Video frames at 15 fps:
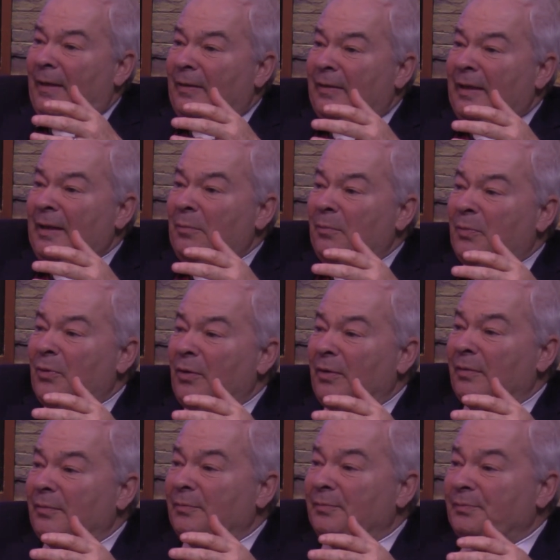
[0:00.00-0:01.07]
You spread that
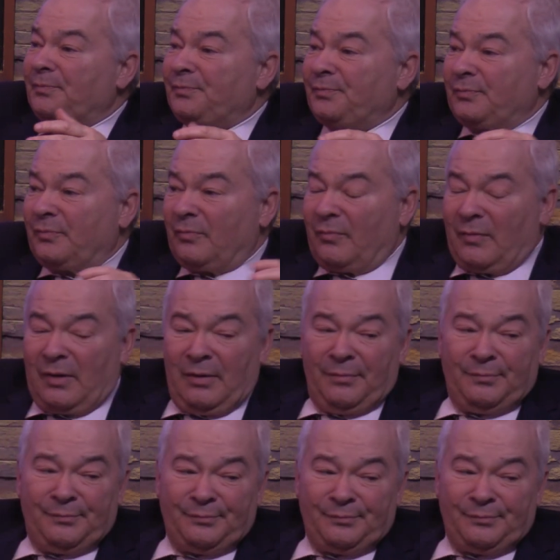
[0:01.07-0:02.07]
out over 40, 50 years,